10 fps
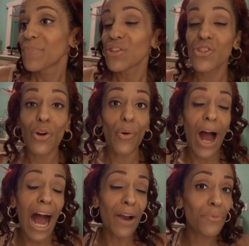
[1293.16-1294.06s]
So
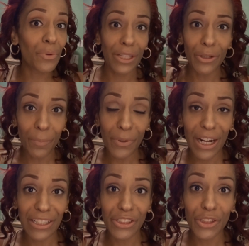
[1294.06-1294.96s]
I really hope you
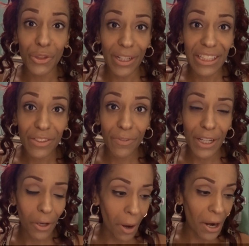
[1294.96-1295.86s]
guys enjoyed this
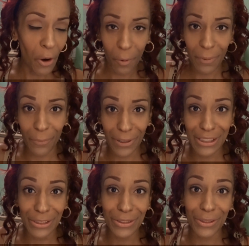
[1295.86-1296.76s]
video. I hope it
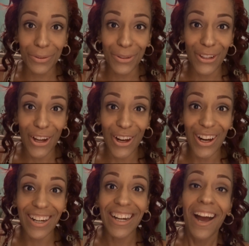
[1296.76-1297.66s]
wasn't too
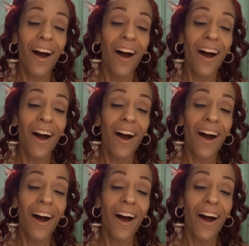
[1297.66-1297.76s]
long.